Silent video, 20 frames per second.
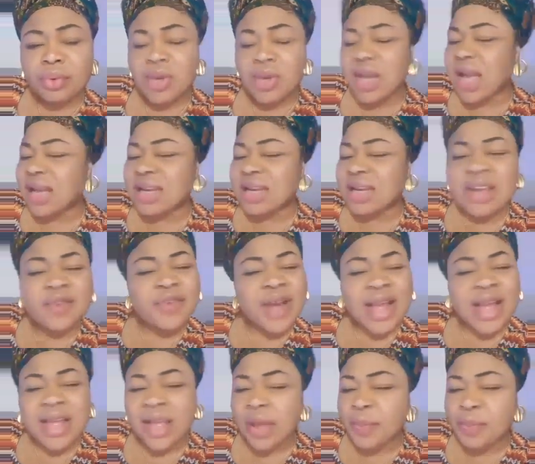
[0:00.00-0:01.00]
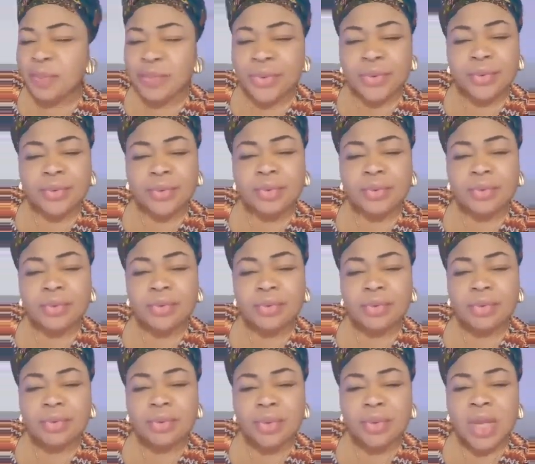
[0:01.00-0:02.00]
Can never help you.
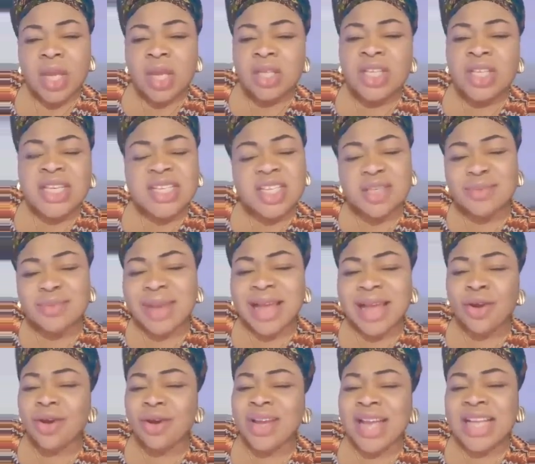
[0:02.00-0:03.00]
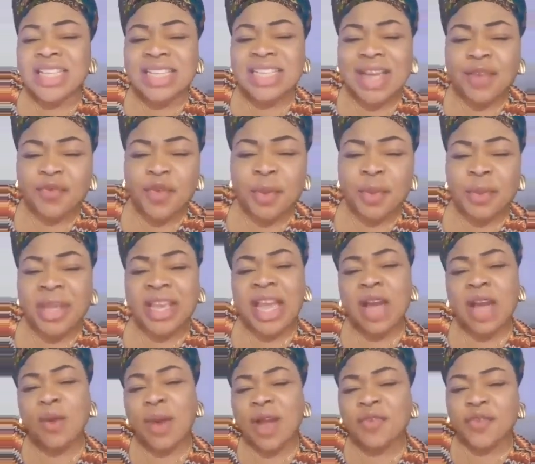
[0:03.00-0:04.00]
This man not get time for me,
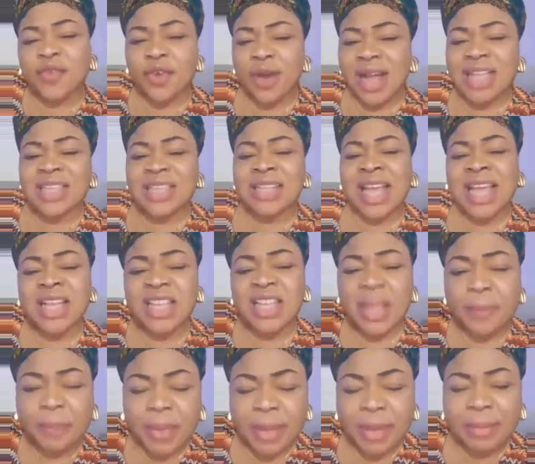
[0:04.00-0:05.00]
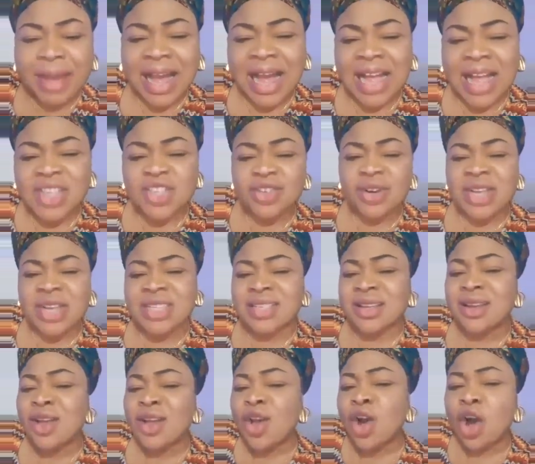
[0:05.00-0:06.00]
get wife for her. Now they pay my house rent
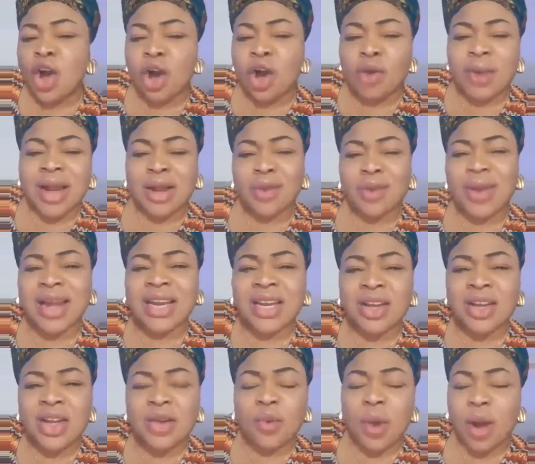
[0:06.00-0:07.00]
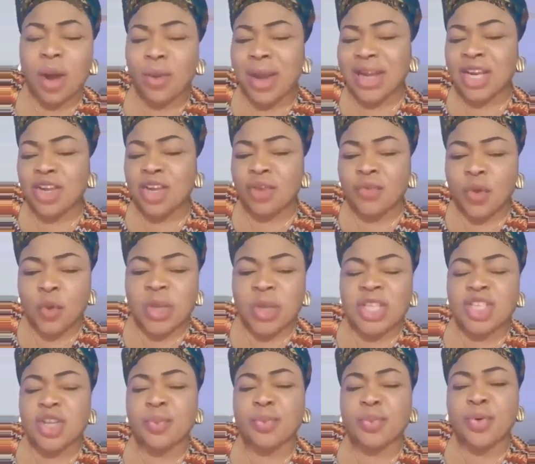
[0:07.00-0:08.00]
or what you
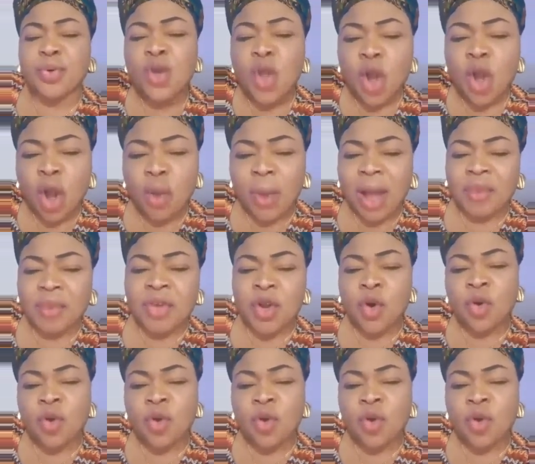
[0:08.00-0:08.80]
wait table or what